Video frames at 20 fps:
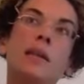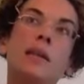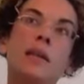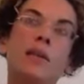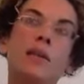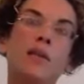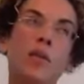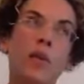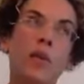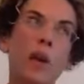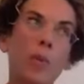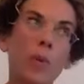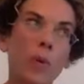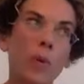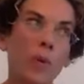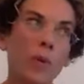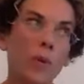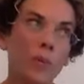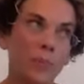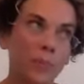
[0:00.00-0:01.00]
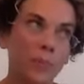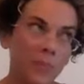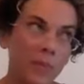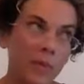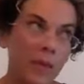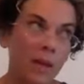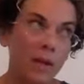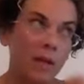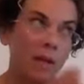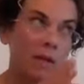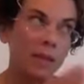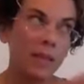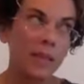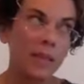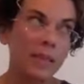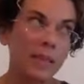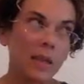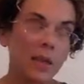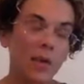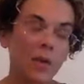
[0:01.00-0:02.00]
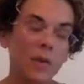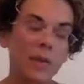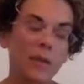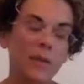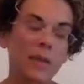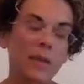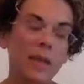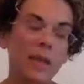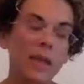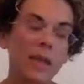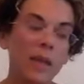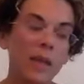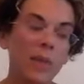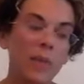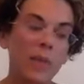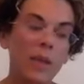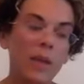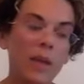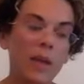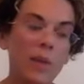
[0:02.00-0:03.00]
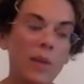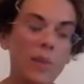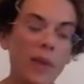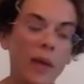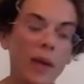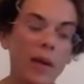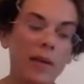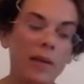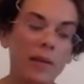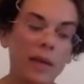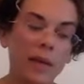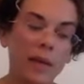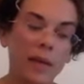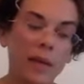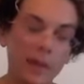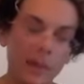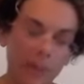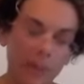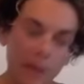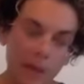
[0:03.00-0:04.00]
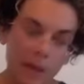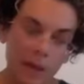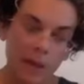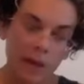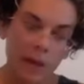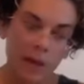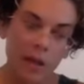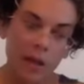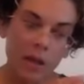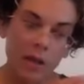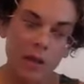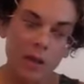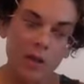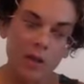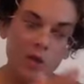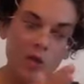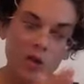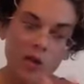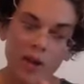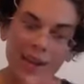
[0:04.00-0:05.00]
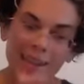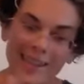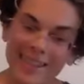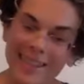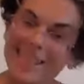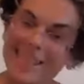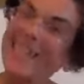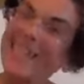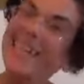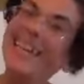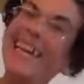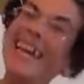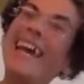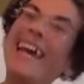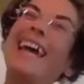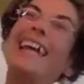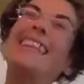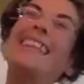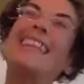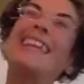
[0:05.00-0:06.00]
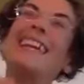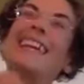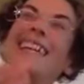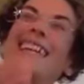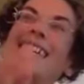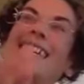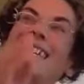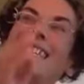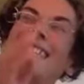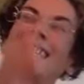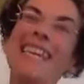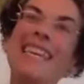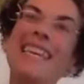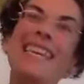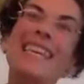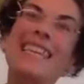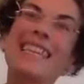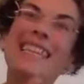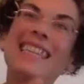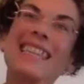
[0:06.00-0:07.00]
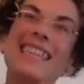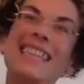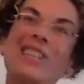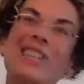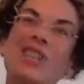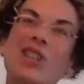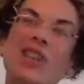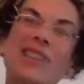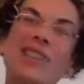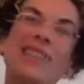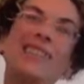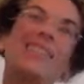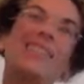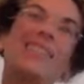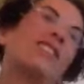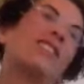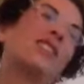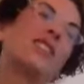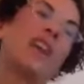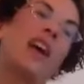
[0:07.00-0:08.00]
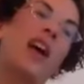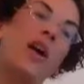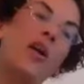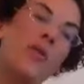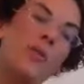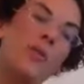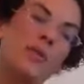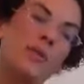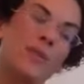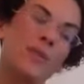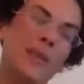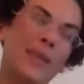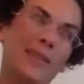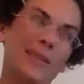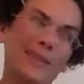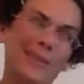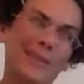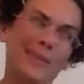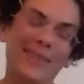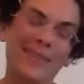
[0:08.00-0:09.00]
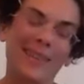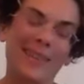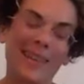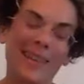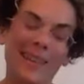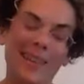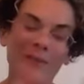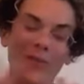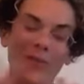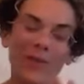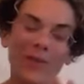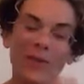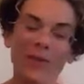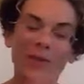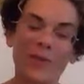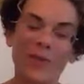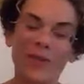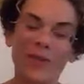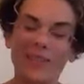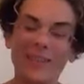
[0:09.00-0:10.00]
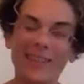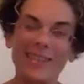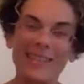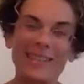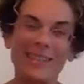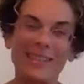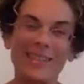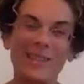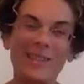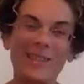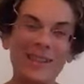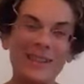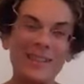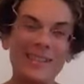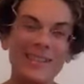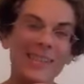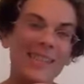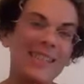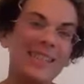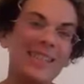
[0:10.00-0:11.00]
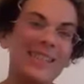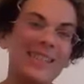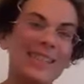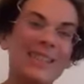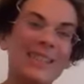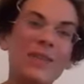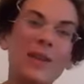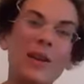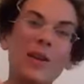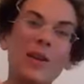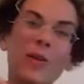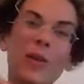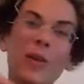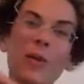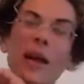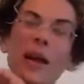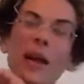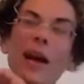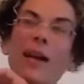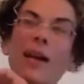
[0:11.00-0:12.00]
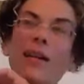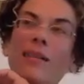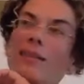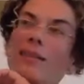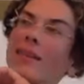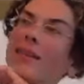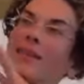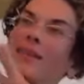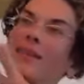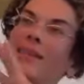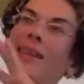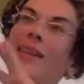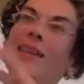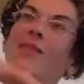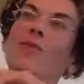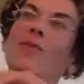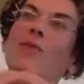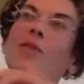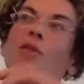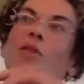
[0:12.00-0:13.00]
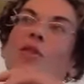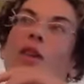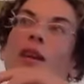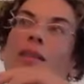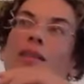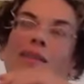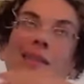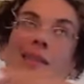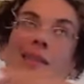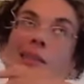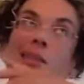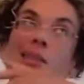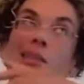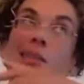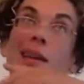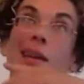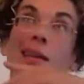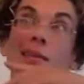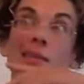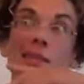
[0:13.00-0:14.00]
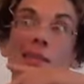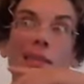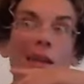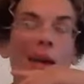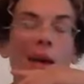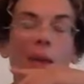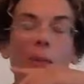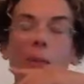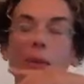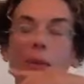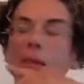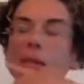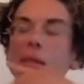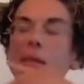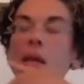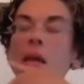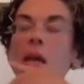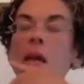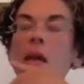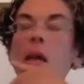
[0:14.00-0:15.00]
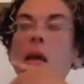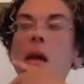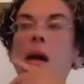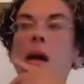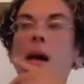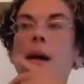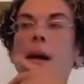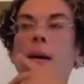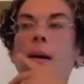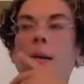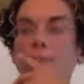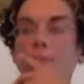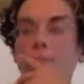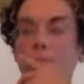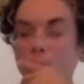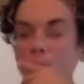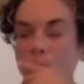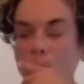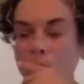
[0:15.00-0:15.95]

you know, a couple days ago, I was getting a bit about like trains and like taking the train station at almost, because there's like a few different like train stations near where I'm at, like taking photographs. That just hasn't happened. Um,